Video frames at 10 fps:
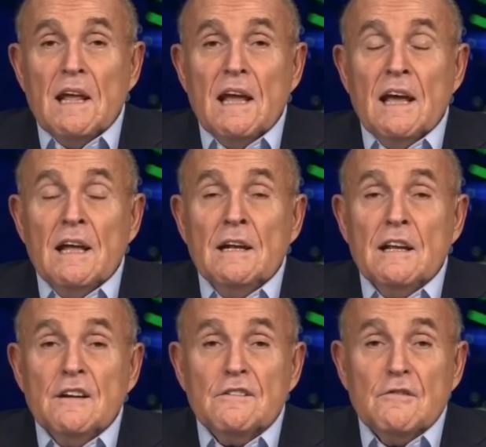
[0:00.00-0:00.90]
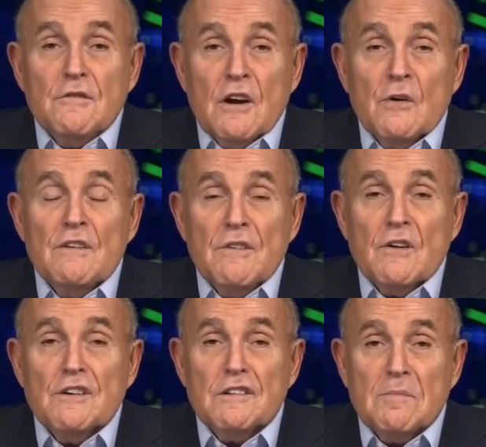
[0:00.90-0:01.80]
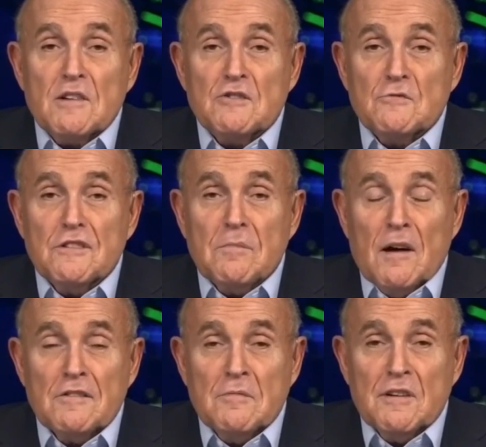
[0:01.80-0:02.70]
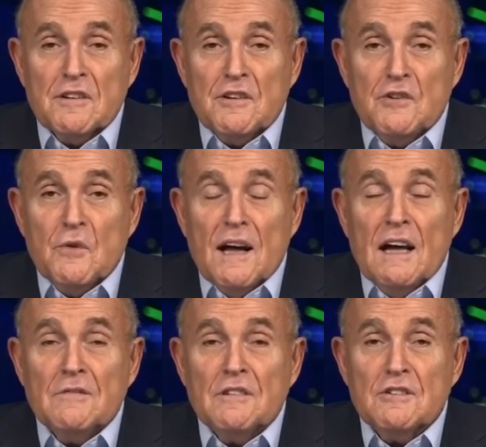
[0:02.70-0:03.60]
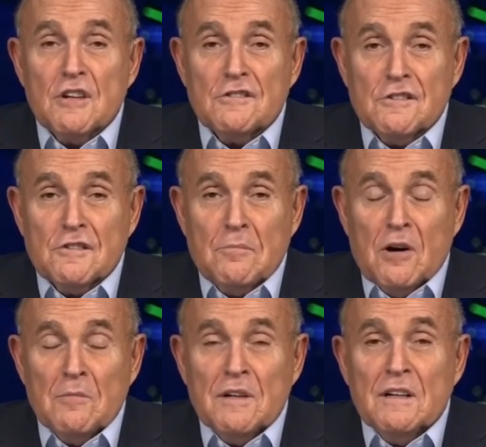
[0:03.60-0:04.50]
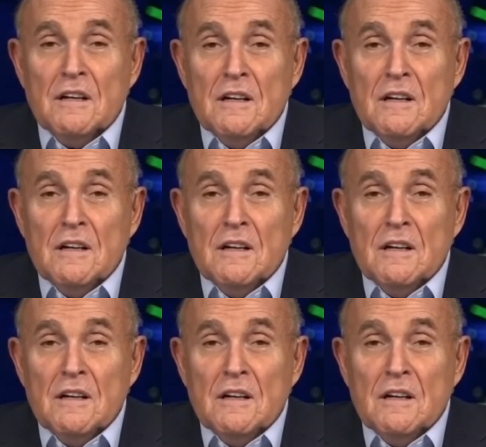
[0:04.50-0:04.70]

And it's a very, very special responsibility you have as a Justice Department